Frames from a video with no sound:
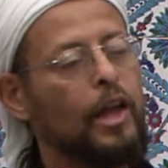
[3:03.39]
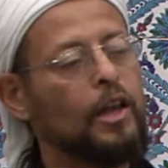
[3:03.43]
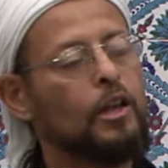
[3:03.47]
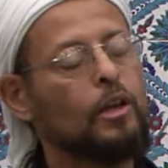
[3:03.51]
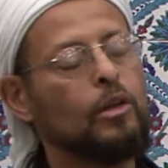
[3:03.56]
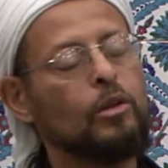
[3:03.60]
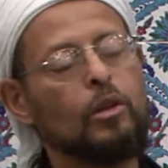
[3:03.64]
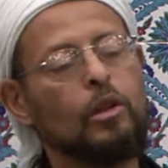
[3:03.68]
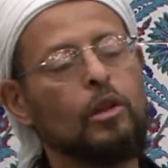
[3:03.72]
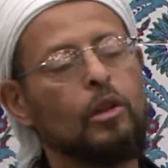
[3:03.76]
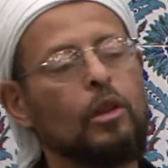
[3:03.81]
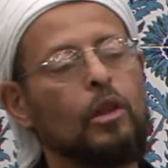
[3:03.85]
ilaha
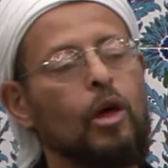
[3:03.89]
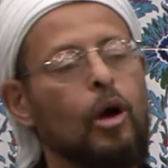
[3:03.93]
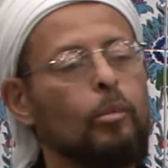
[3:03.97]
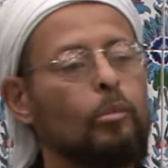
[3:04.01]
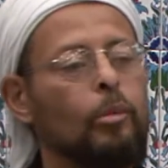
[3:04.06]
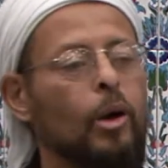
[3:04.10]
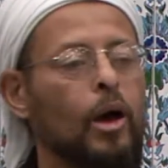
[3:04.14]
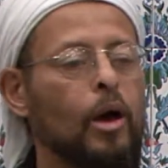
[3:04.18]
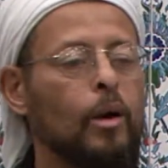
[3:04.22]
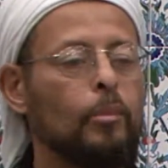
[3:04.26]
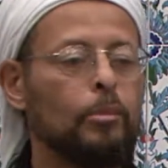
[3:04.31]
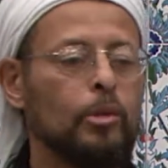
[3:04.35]
illallah
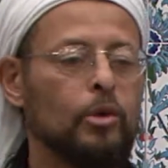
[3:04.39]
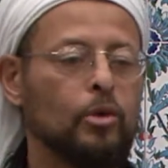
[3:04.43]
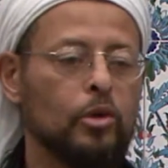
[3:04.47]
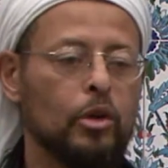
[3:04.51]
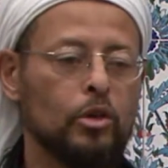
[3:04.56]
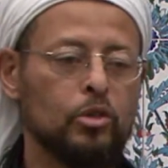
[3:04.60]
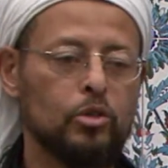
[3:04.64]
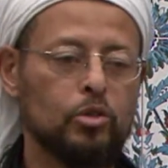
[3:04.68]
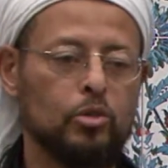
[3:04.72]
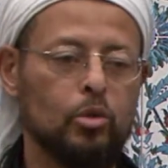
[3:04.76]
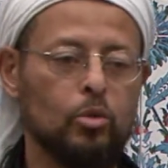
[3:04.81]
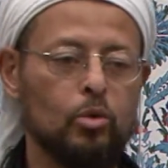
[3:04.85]
Muhammad
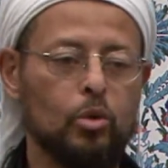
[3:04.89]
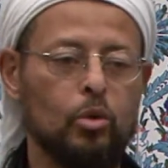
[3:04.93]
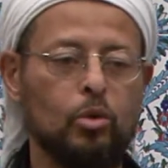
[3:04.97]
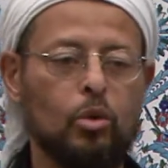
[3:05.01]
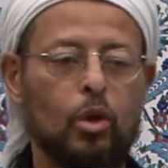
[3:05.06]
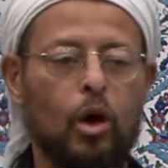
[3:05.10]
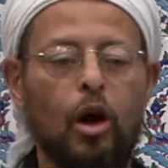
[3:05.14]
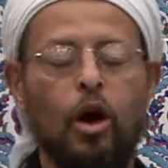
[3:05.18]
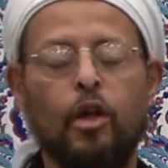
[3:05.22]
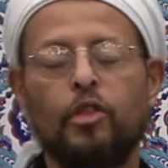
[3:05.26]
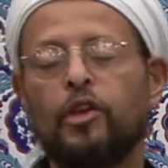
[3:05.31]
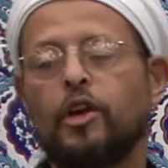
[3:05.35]
Rasulullah,